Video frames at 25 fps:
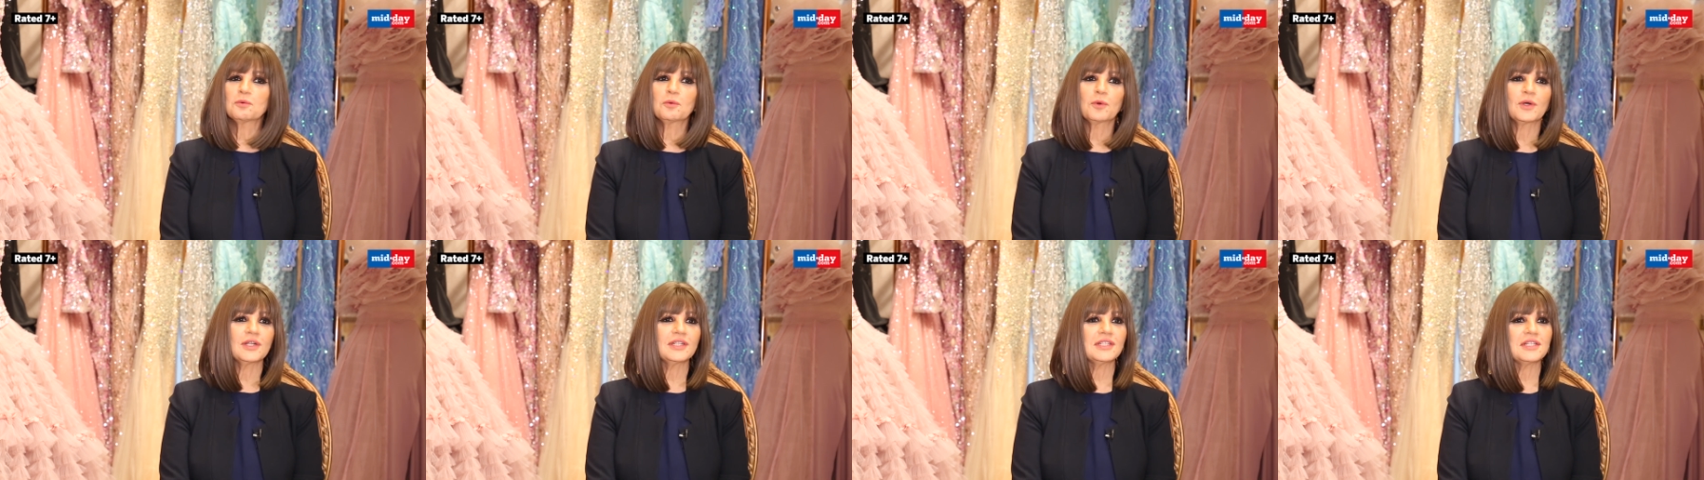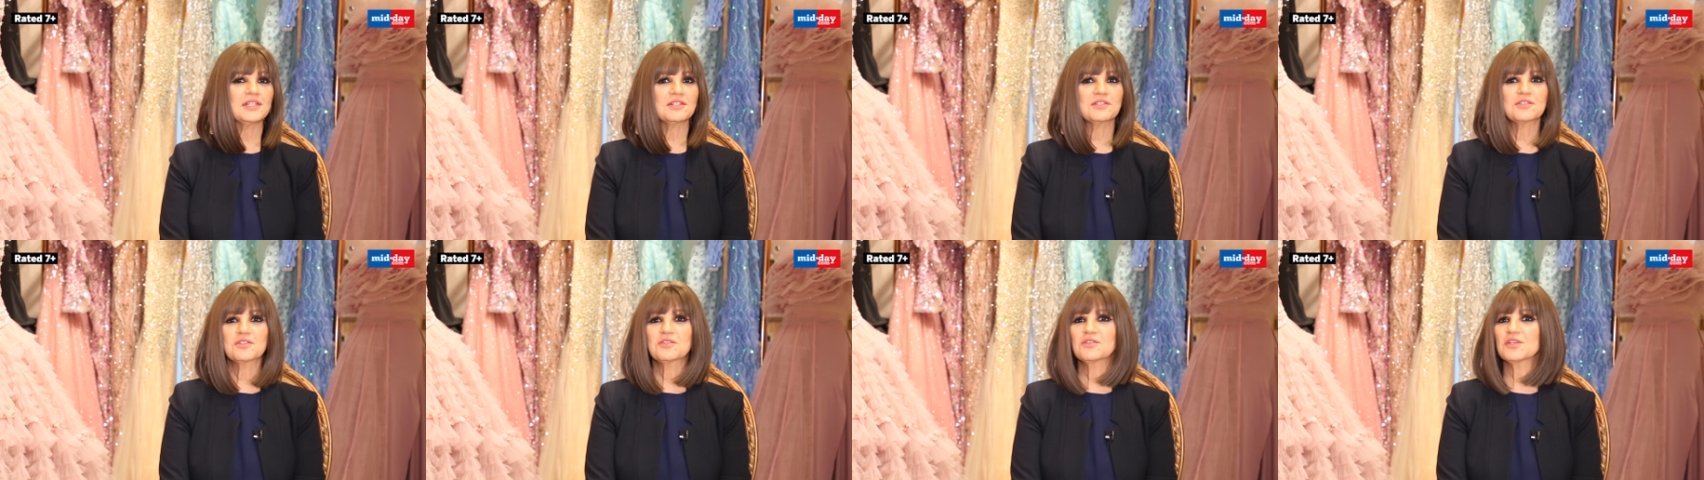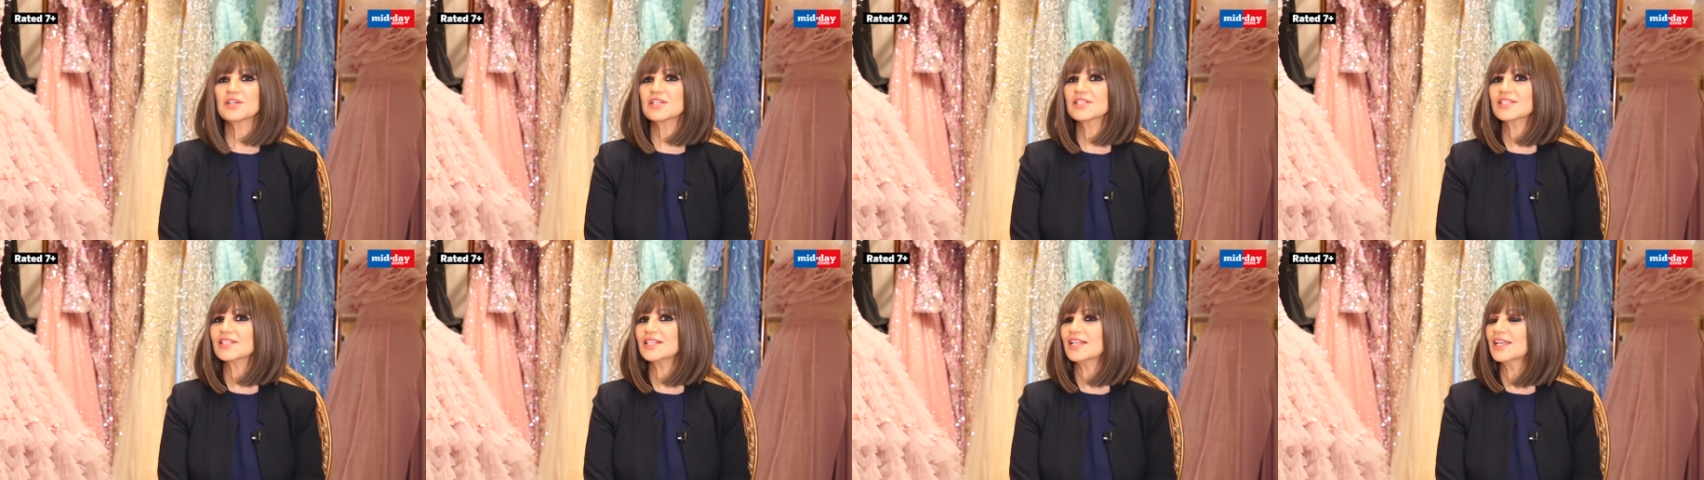wanting to
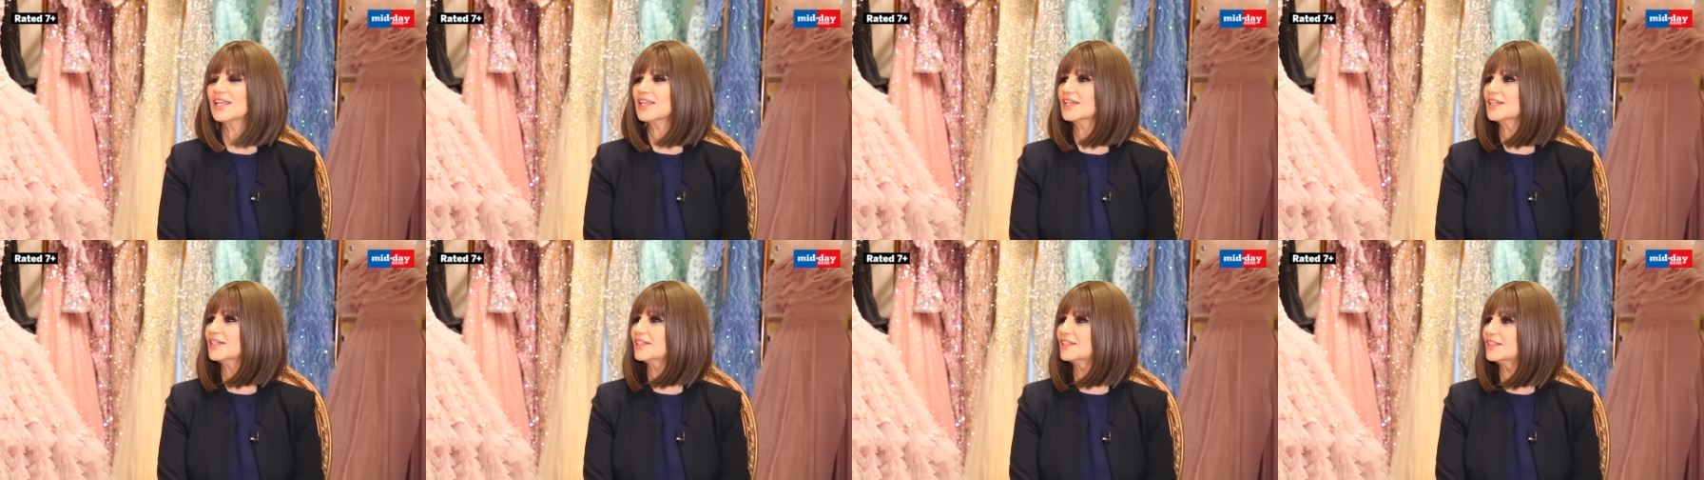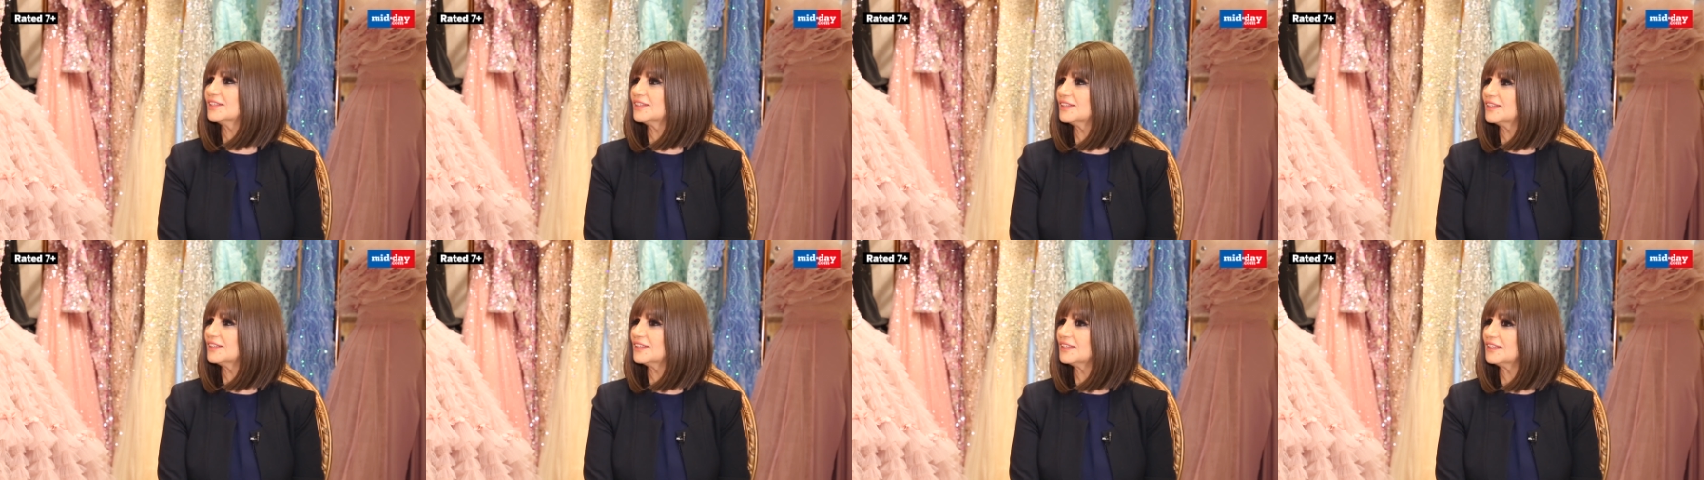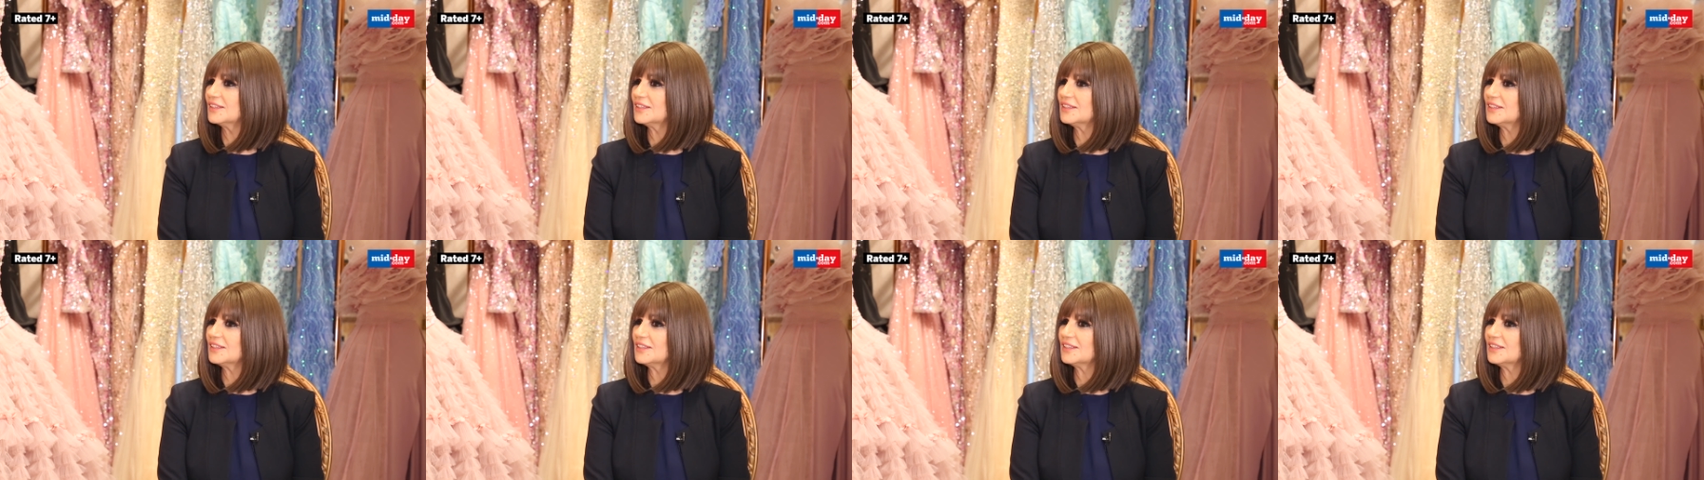dress like
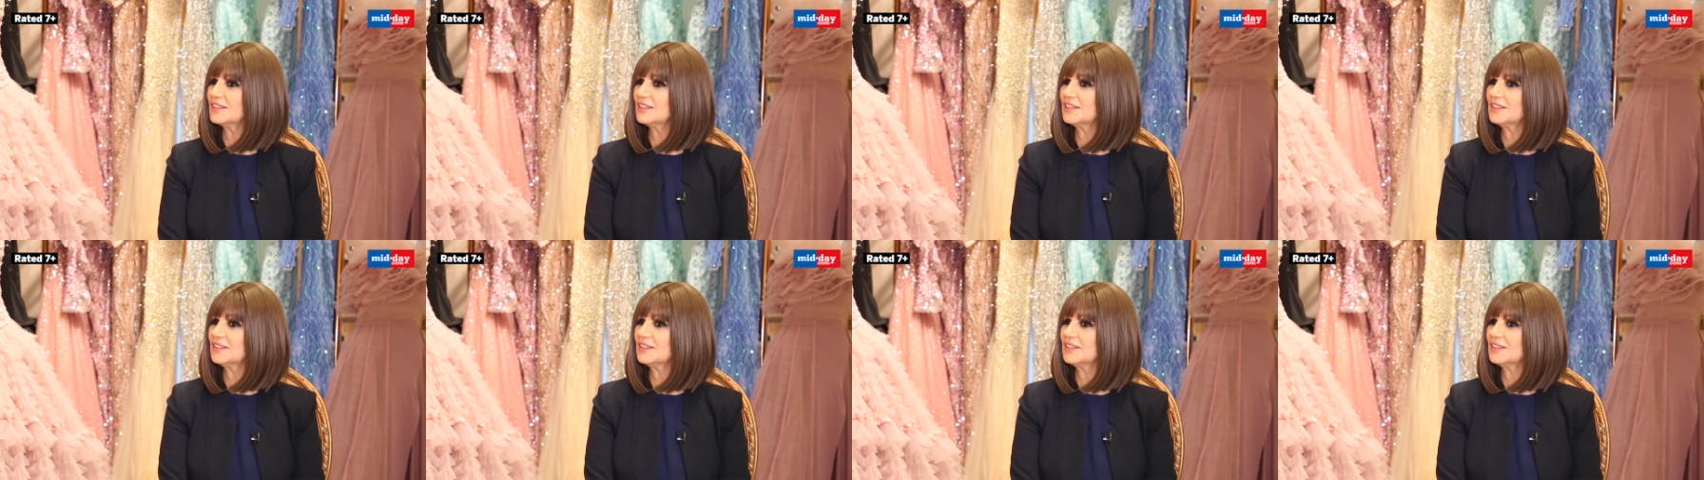uh,